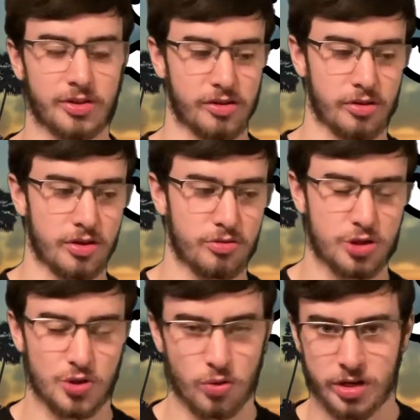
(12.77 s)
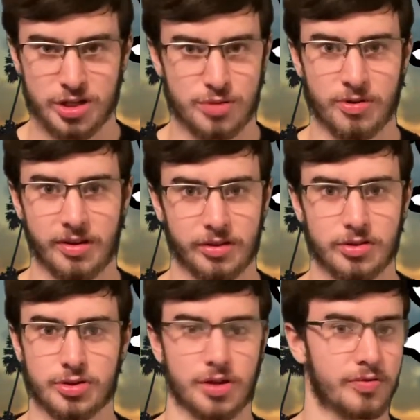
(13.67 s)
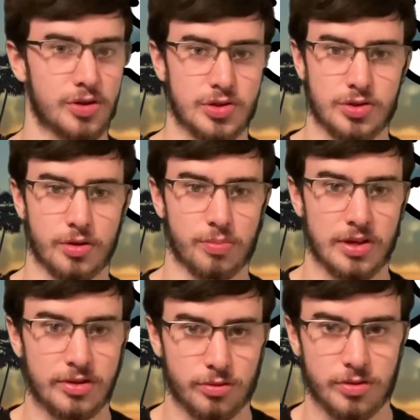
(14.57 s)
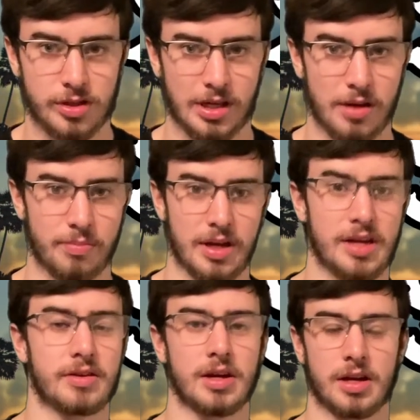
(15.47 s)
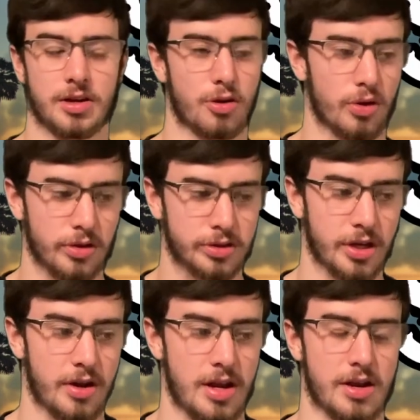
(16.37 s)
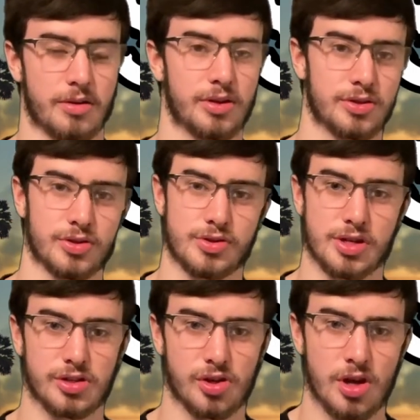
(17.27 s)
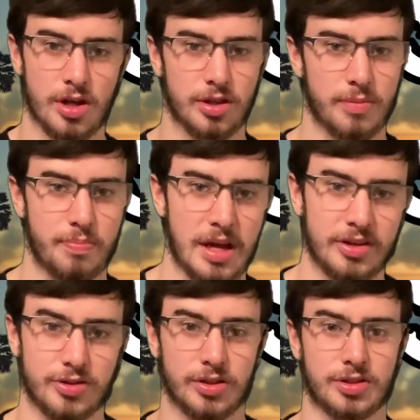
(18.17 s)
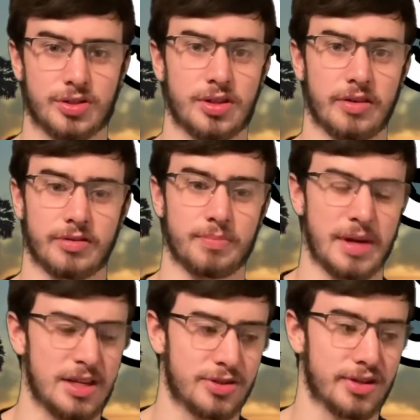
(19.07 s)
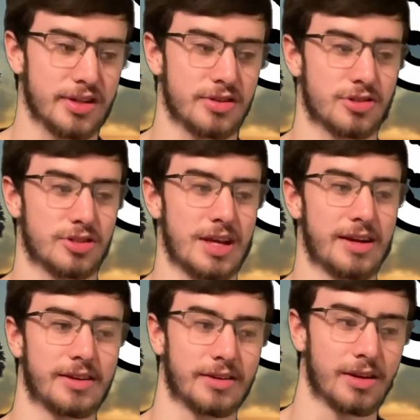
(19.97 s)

there are no story spoilers, so if you're still playing through the campaign, you're all good here. This is just the basic stuff, the basic understanding.